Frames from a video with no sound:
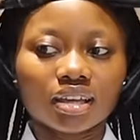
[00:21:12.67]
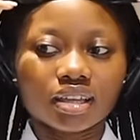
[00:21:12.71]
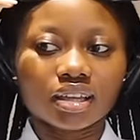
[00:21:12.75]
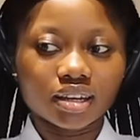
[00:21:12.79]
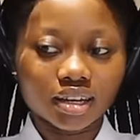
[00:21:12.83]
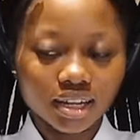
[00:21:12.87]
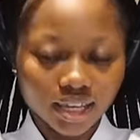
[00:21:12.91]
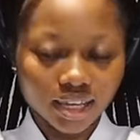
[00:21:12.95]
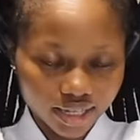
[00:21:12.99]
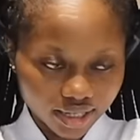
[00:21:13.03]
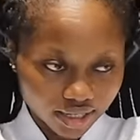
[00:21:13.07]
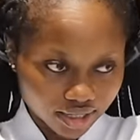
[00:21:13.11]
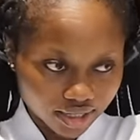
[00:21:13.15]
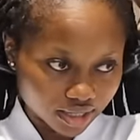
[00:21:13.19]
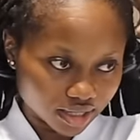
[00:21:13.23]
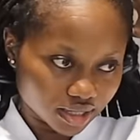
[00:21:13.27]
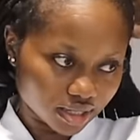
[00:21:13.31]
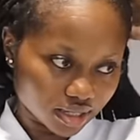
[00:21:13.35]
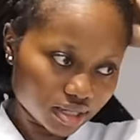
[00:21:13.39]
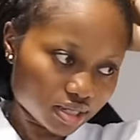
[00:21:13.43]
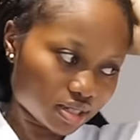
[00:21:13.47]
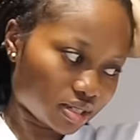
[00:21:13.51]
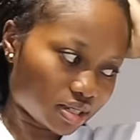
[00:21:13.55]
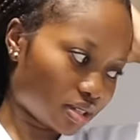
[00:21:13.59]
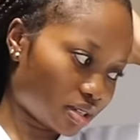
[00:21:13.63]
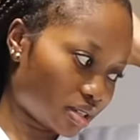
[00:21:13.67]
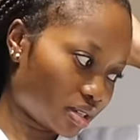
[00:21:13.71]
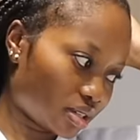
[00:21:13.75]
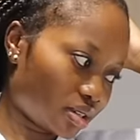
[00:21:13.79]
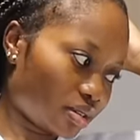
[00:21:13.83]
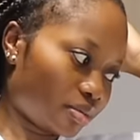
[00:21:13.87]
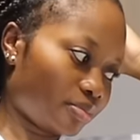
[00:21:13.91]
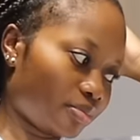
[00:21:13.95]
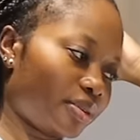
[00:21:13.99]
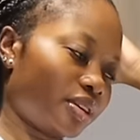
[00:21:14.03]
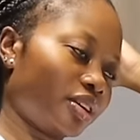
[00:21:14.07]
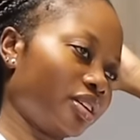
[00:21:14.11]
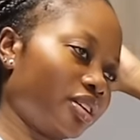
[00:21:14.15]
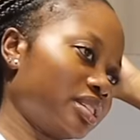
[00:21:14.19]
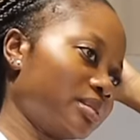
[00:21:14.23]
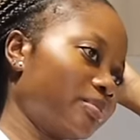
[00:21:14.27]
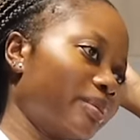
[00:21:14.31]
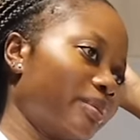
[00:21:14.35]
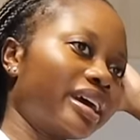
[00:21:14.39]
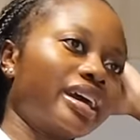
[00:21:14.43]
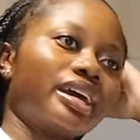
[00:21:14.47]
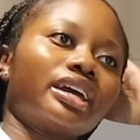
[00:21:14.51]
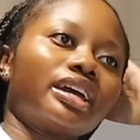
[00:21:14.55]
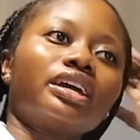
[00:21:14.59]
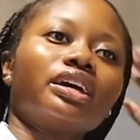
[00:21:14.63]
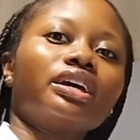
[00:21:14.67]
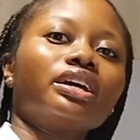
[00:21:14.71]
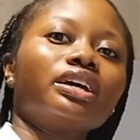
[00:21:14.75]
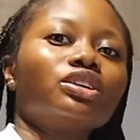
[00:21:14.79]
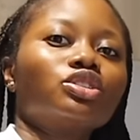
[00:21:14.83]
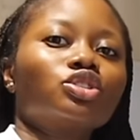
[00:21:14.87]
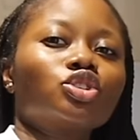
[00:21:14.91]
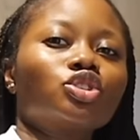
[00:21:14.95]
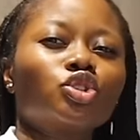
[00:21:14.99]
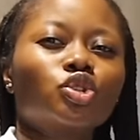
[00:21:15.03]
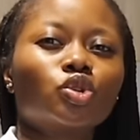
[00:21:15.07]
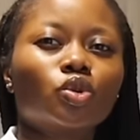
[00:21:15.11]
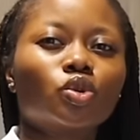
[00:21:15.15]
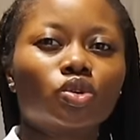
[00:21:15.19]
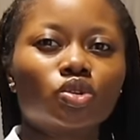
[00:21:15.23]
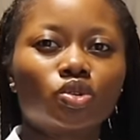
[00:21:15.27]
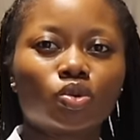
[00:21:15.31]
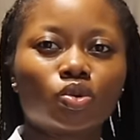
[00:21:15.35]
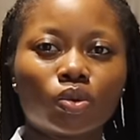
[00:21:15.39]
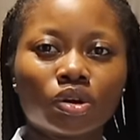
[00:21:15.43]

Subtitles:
Like, because my hair is short,